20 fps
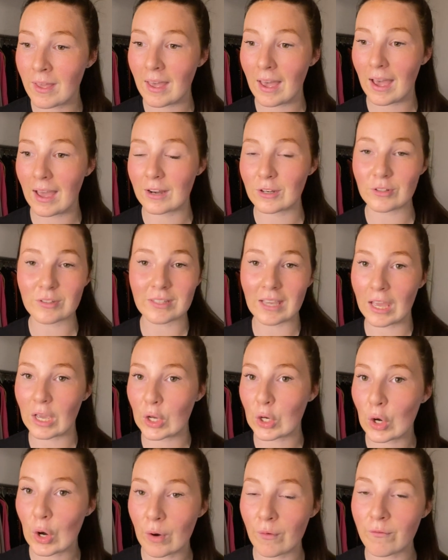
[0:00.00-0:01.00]
and just getting
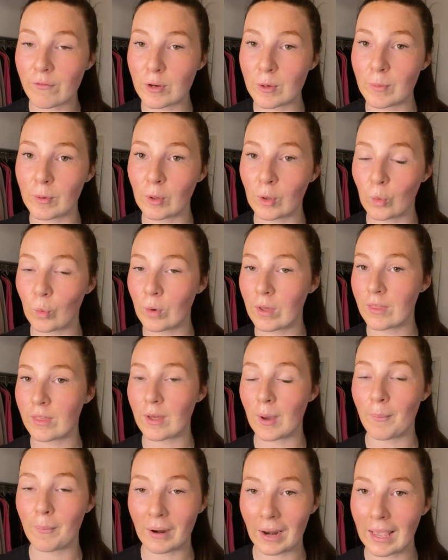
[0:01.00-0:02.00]
comfortable with
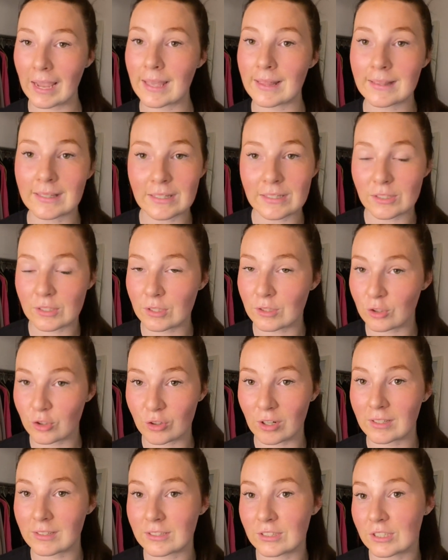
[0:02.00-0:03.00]
applying these
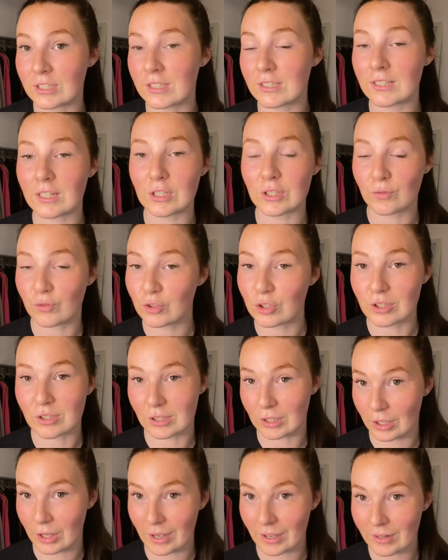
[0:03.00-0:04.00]
strategies that you've just
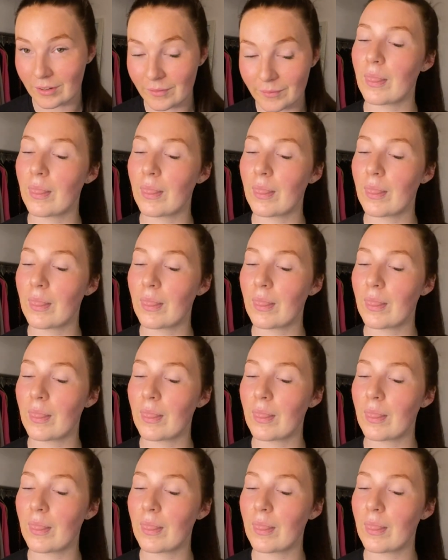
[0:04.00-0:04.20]
learned.